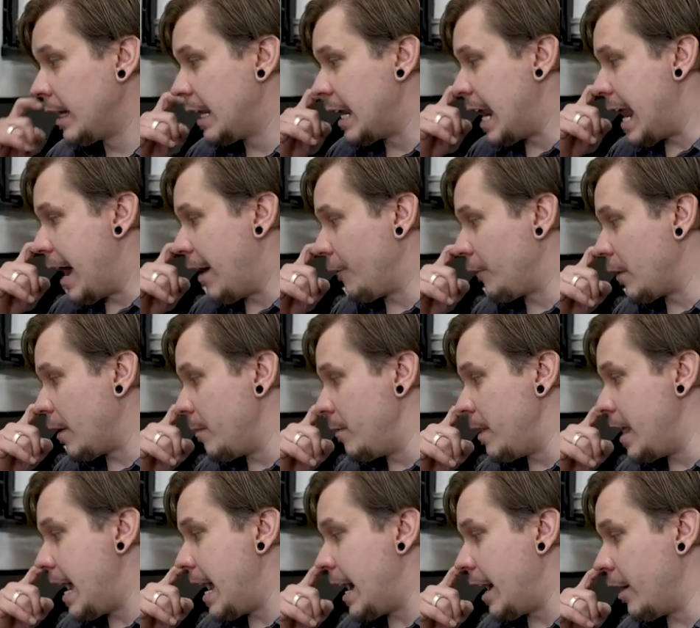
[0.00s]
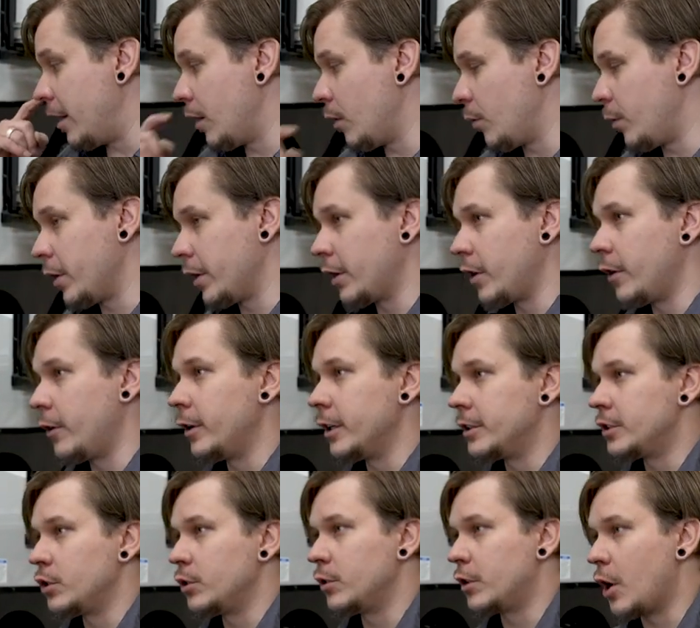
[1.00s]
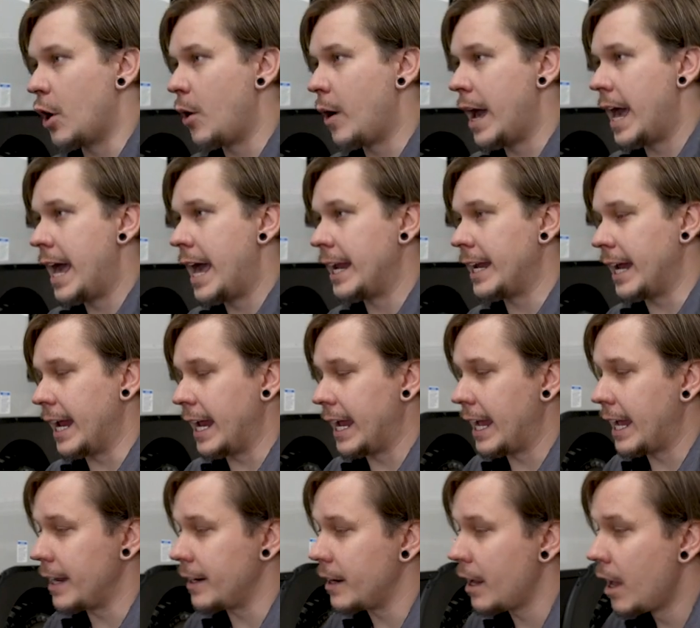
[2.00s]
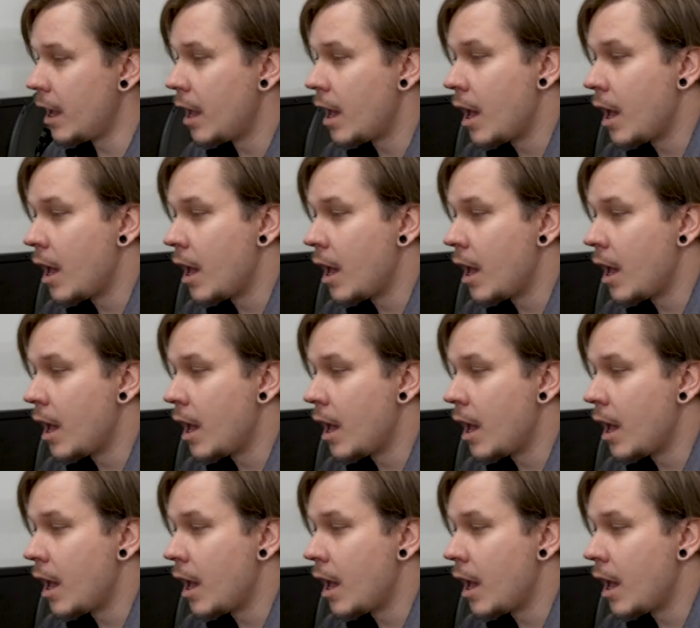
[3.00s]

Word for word: Now from there, we're going to go ahead and